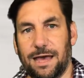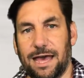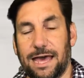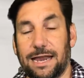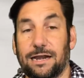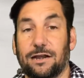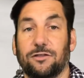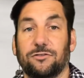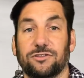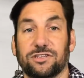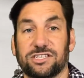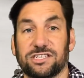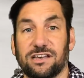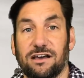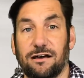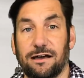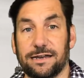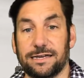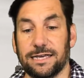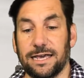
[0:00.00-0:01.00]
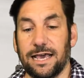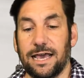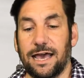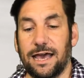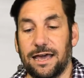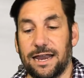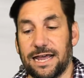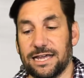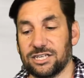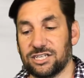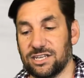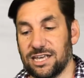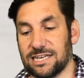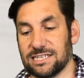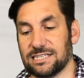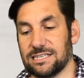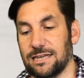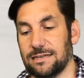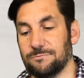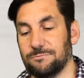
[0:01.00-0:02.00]
handle on the side, and actually
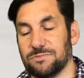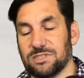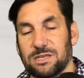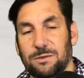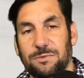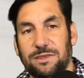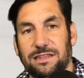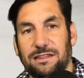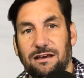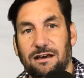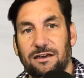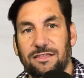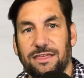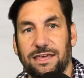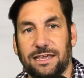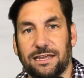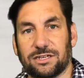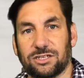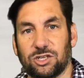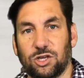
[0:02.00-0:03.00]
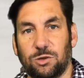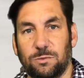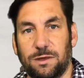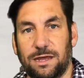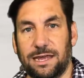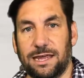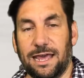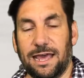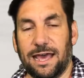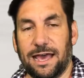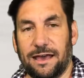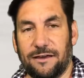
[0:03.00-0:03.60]
that's something that I think TUMI